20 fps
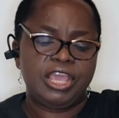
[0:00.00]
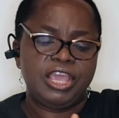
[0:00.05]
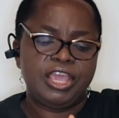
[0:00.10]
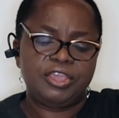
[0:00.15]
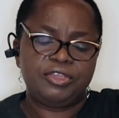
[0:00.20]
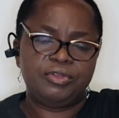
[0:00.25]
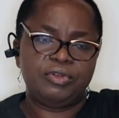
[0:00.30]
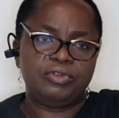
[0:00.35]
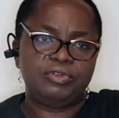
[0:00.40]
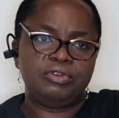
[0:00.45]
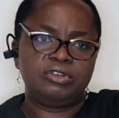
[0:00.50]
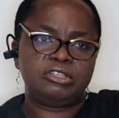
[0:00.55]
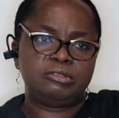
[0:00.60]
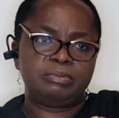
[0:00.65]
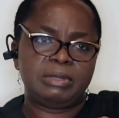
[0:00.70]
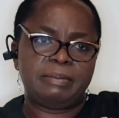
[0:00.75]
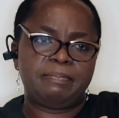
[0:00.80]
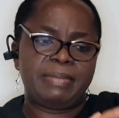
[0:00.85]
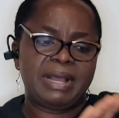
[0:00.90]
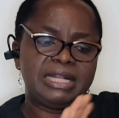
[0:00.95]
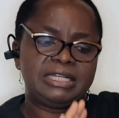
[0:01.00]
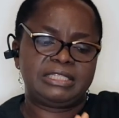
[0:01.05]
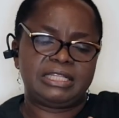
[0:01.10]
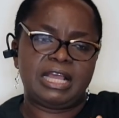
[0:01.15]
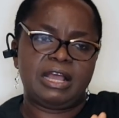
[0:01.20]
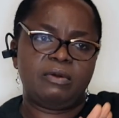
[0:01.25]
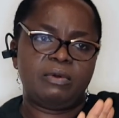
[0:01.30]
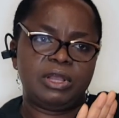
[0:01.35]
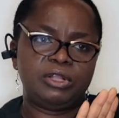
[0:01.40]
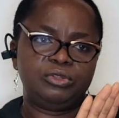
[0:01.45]
You use paper
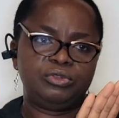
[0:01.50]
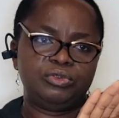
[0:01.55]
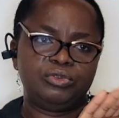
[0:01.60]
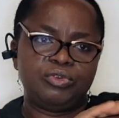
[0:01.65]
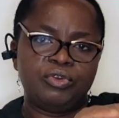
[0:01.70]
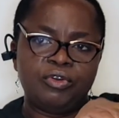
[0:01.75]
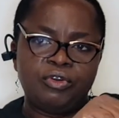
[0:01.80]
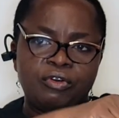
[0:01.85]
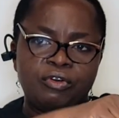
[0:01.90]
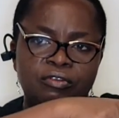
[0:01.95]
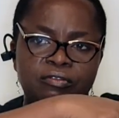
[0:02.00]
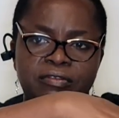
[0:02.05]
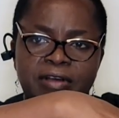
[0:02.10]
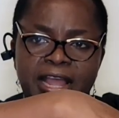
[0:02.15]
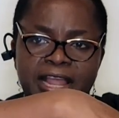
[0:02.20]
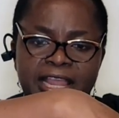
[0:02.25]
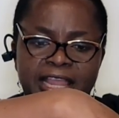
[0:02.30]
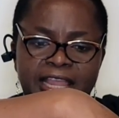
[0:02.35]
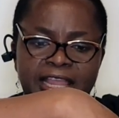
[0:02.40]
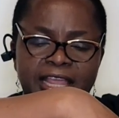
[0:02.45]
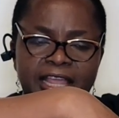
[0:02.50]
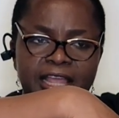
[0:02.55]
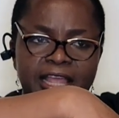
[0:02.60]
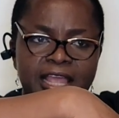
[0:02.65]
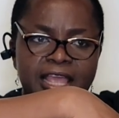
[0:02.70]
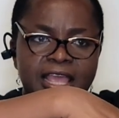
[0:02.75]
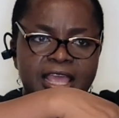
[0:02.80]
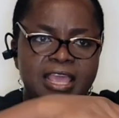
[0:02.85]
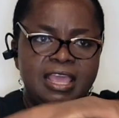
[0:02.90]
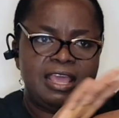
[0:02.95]
towel to go over here
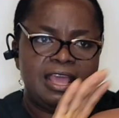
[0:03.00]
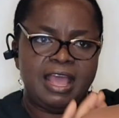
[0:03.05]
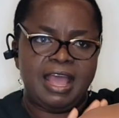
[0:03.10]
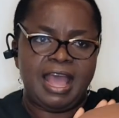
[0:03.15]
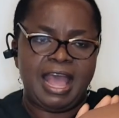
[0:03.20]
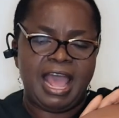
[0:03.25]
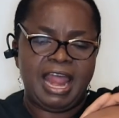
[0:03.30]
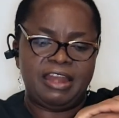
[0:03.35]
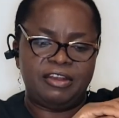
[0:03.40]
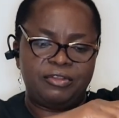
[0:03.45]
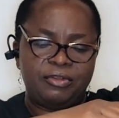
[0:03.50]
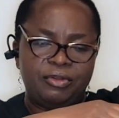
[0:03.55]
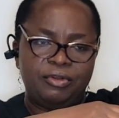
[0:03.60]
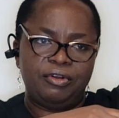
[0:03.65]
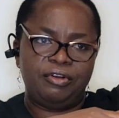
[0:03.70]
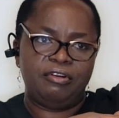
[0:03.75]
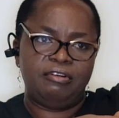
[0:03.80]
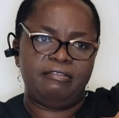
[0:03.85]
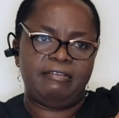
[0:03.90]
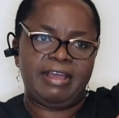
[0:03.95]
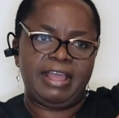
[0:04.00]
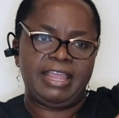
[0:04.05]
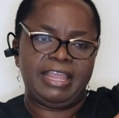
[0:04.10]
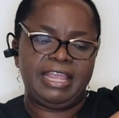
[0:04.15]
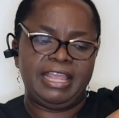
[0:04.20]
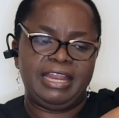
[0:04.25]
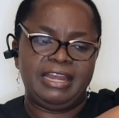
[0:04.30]
and go over here.